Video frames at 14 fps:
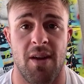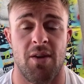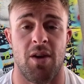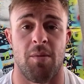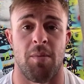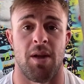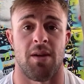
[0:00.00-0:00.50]
You
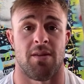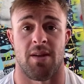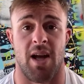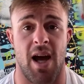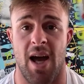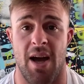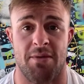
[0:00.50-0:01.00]
know what I mean? To
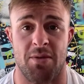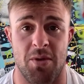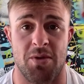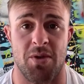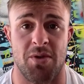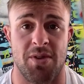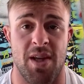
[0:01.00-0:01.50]
not have to
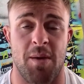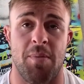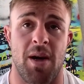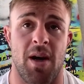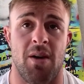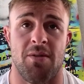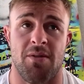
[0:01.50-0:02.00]
lose those 10
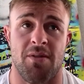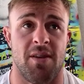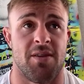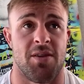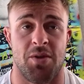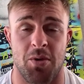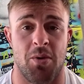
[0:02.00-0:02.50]
pounds
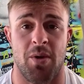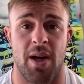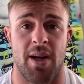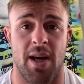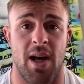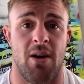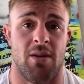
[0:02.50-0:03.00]
and to do it
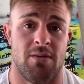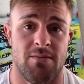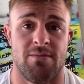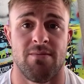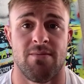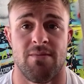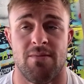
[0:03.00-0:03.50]
right now,